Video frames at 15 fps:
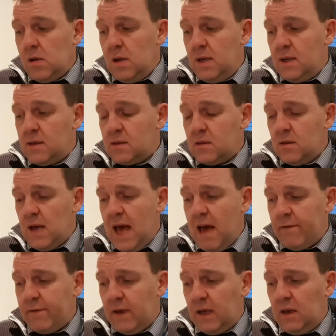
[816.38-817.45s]
is
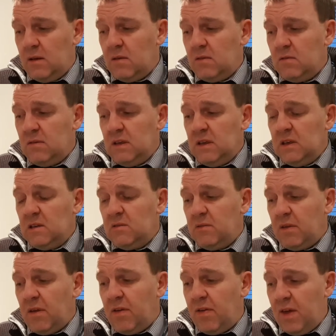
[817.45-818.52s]
heavy
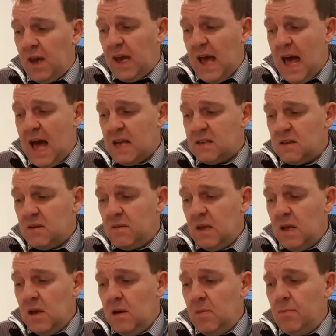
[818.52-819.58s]
with a thick head,
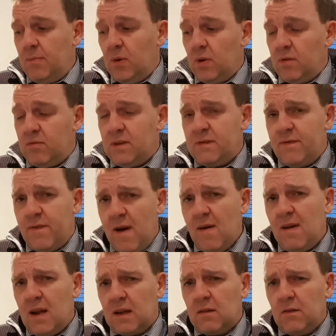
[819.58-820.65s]
but there is
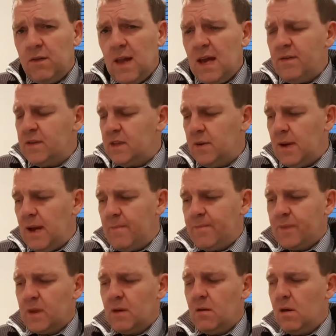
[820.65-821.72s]
very little flavour to it.
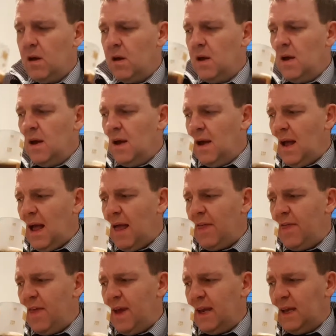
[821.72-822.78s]
I
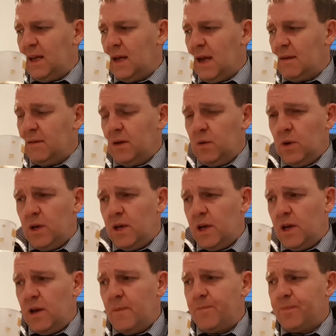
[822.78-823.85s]
think I'm going to
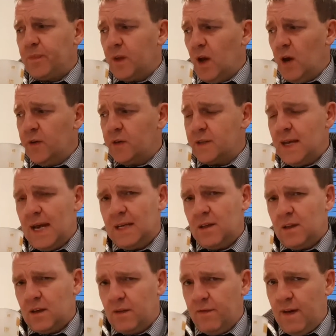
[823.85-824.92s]
err on the side
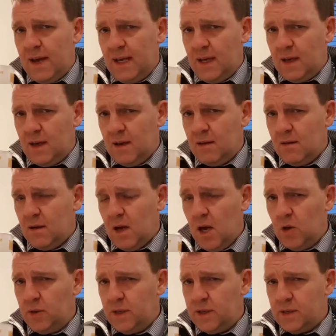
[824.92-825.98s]
of the Kveik
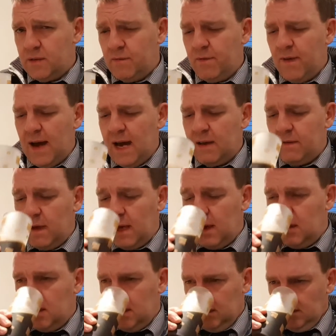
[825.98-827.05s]
Odinson 5 here.
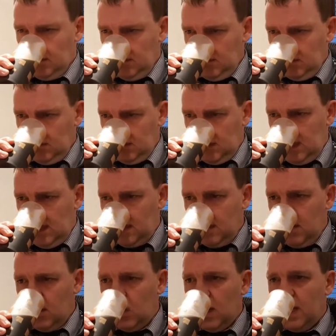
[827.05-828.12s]
It's
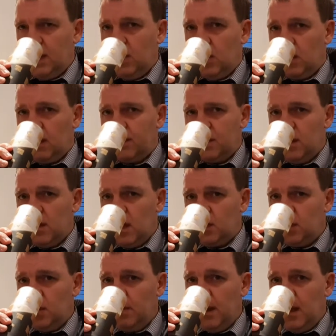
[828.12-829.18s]
still quite young. I've still got
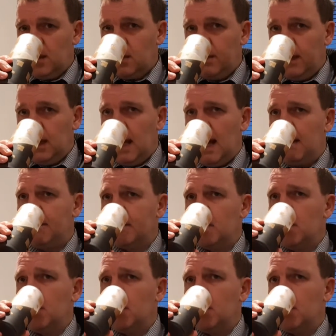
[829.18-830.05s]
a ton of bottles of it left.